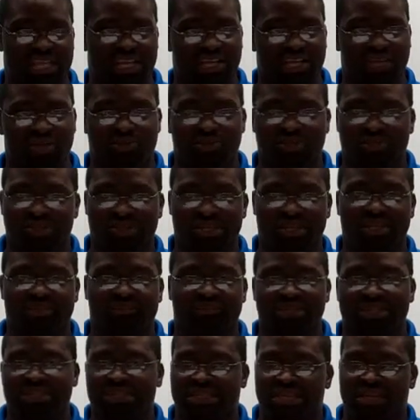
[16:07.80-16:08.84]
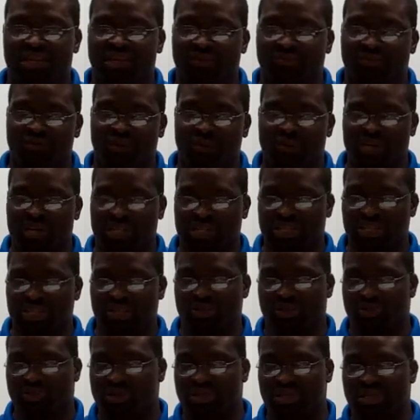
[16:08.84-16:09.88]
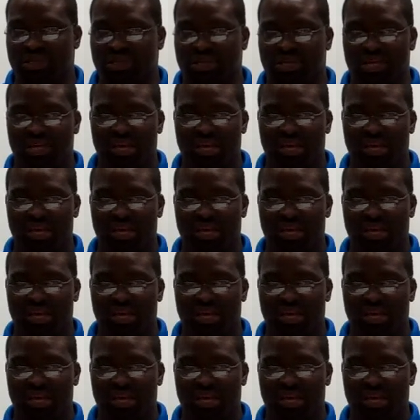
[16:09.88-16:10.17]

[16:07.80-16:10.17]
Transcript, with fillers: I use to even set up for my children,